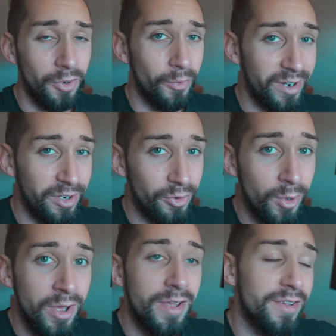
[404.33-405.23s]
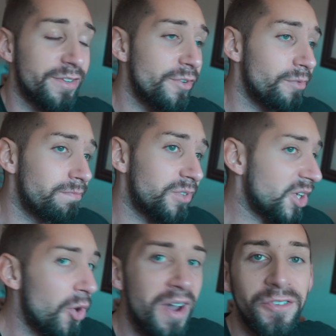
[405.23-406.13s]
want to do. So
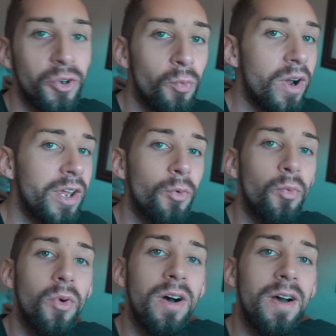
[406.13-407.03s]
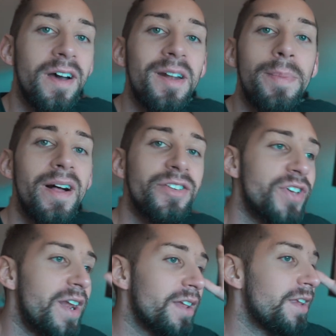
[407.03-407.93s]
go after what you want
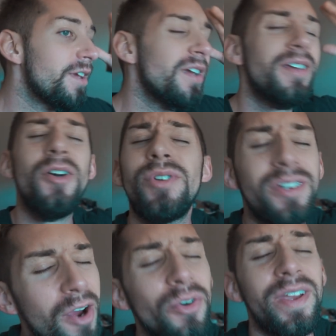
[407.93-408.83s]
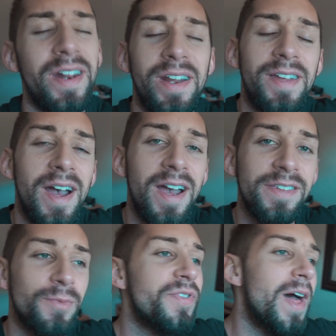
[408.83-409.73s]
unapologetically. Go, go get it,
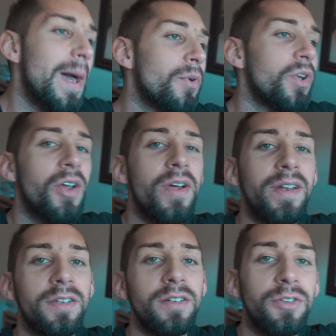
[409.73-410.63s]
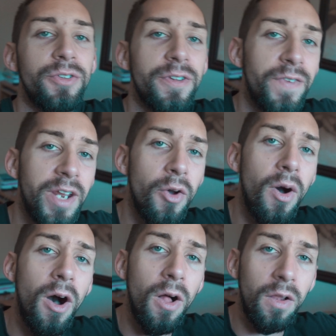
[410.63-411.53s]
guys. With that, I'm going to go ahead and conclude this video.
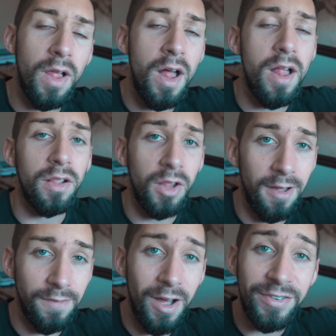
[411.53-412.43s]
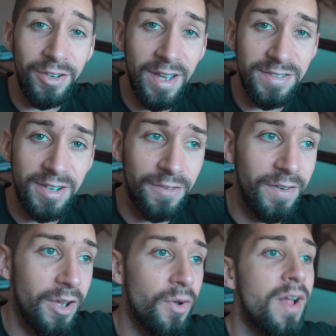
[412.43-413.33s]
All love. I'll see you guys next
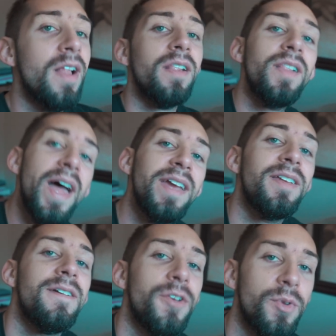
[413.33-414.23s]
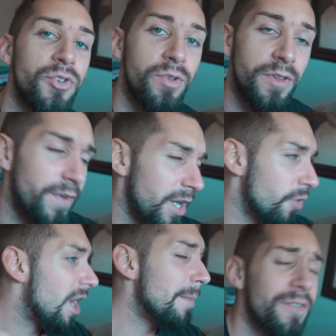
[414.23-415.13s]
video. Like if you enjoyed this video.
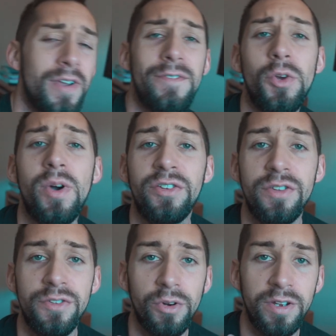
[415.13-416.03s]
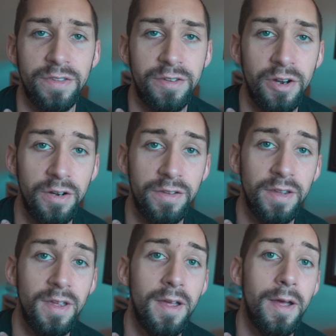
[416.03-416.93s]
Comment if you have any questions or concerns.
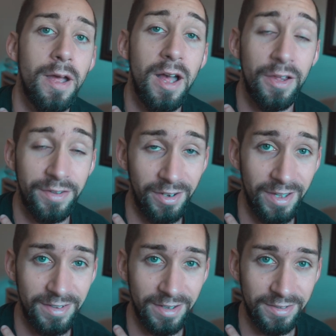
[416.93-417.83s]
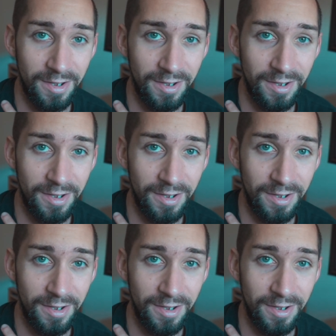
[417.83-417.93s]
I'll see you guys next